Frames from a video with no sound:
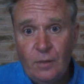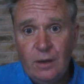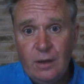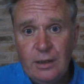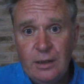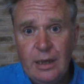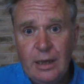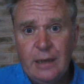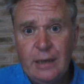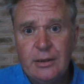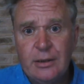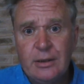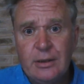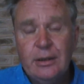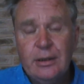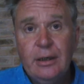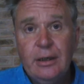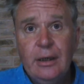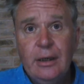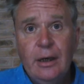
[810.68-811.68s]
Yes.
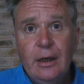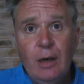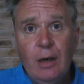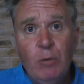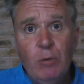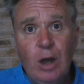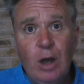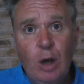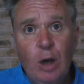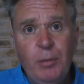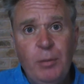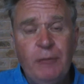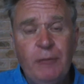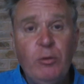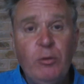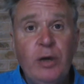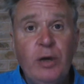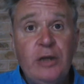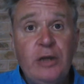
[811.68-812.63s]
Well, I hope everyone